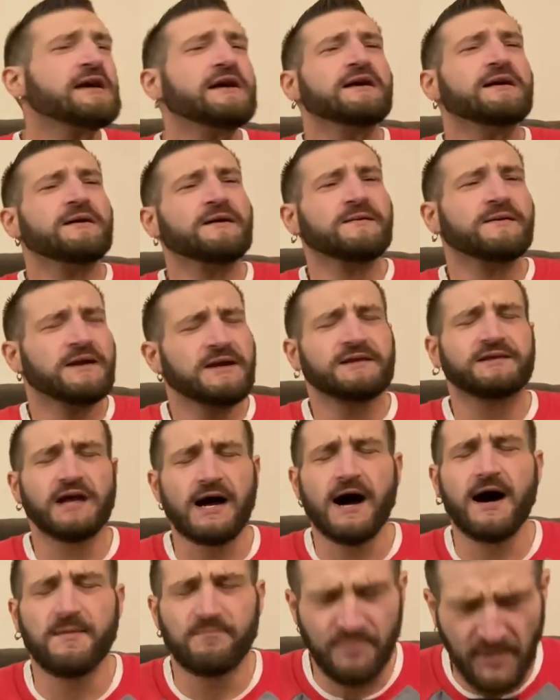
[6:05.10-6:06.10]
Beat
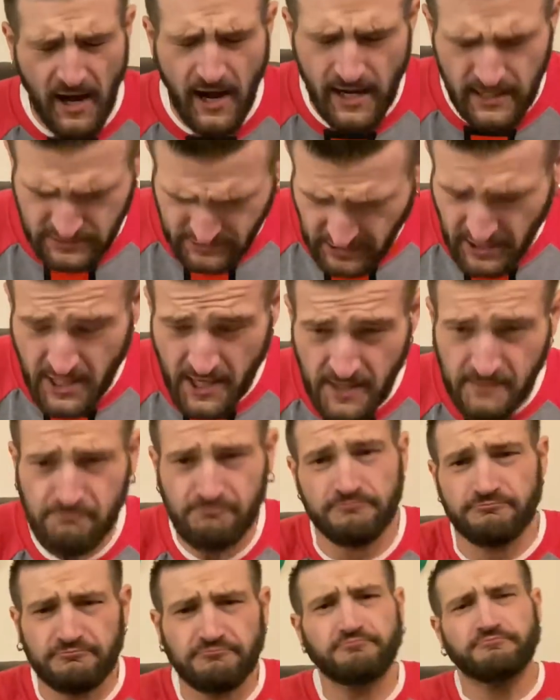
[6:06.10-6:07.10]
the Buzzer.
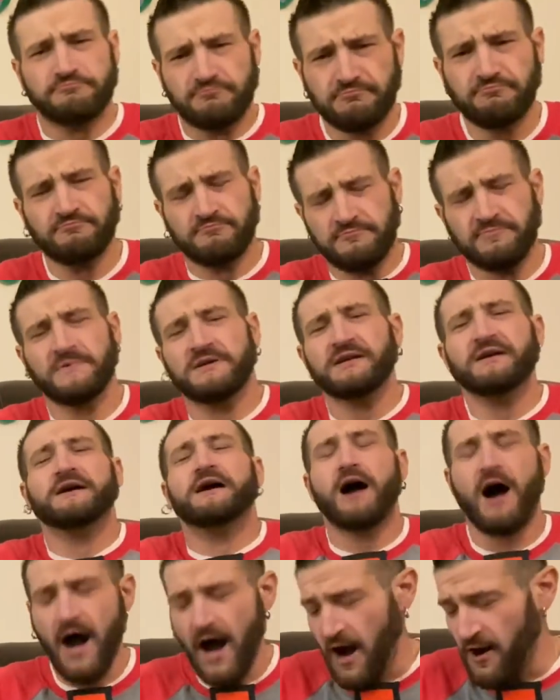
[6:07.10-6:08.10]

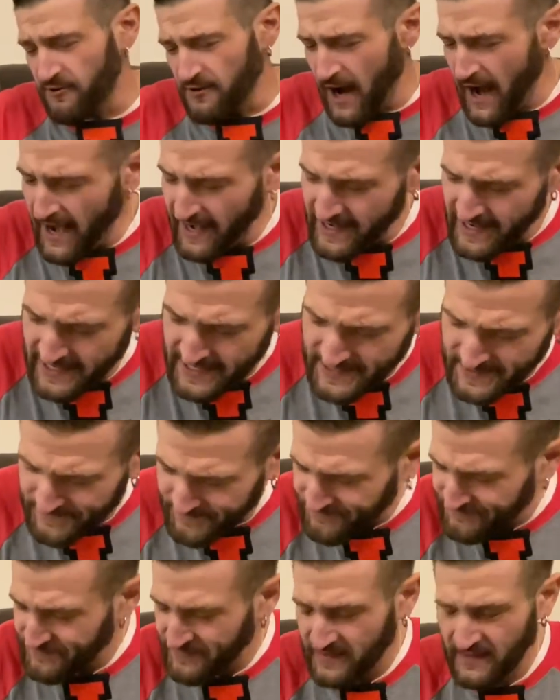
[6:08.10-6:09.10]
Alrighty.
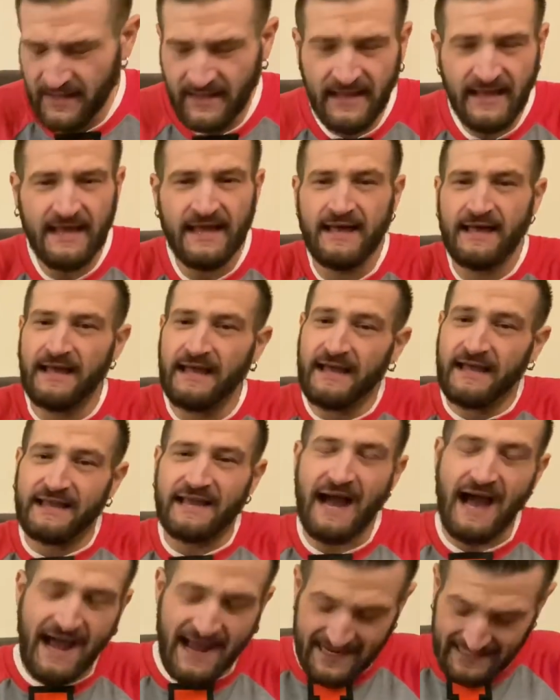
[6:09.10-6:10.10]

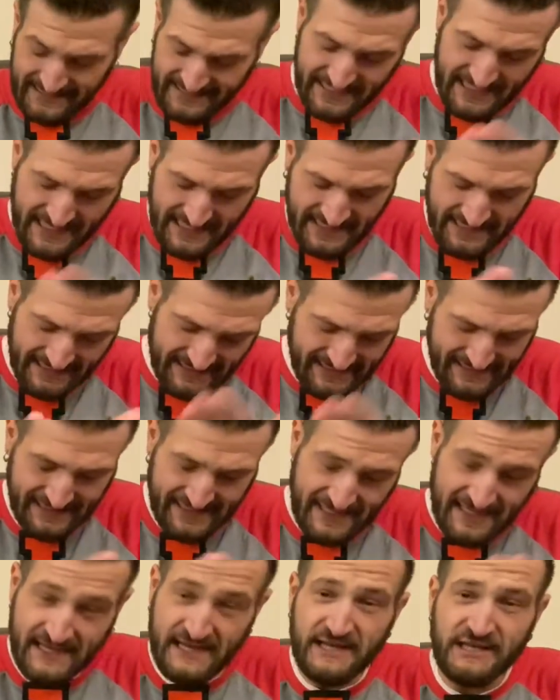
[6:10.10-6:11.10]
Guys.
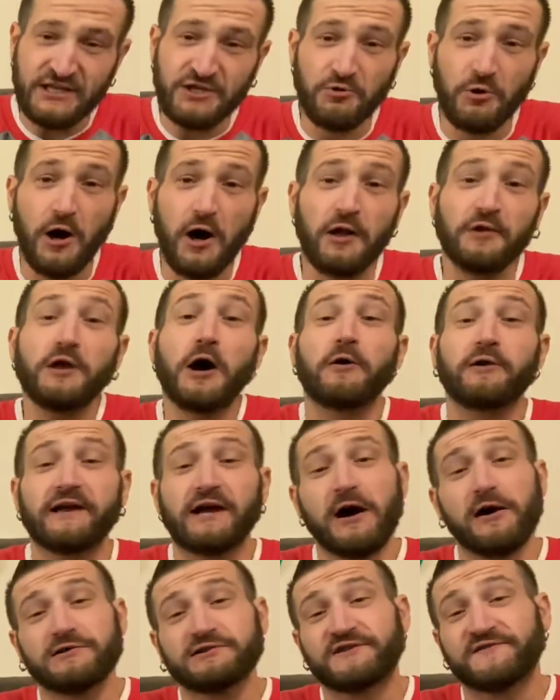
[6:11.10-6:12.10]
You all know he
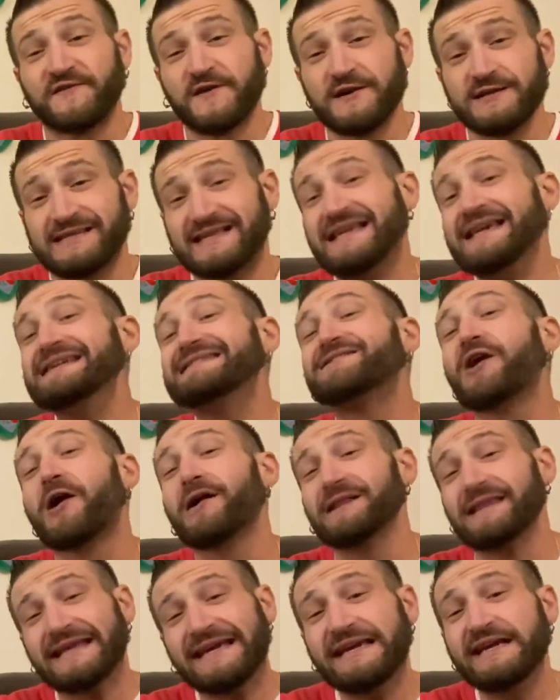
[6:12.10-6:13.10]
goes first. He's
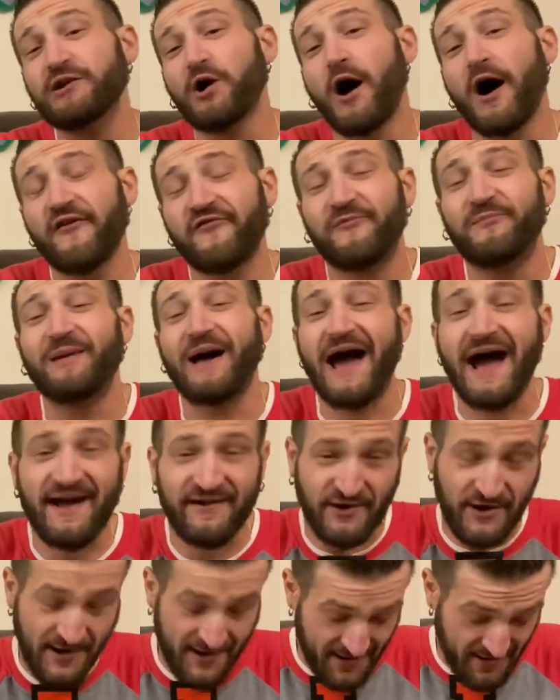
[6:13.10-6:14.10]
our lead-off
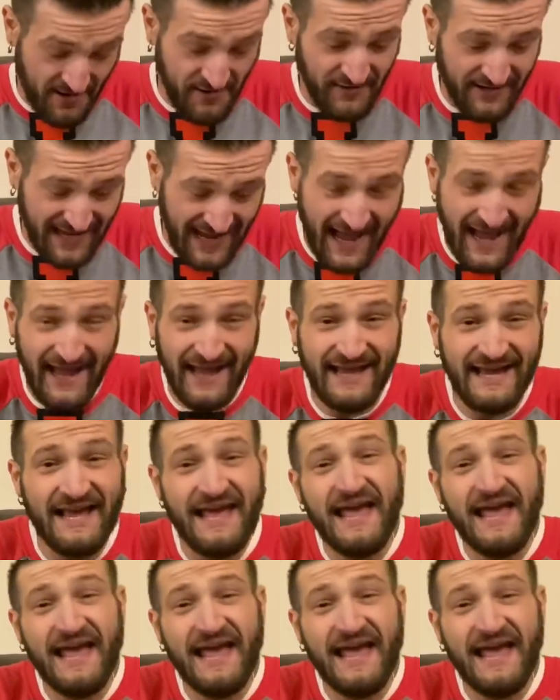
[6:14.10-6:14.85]
batter, okay?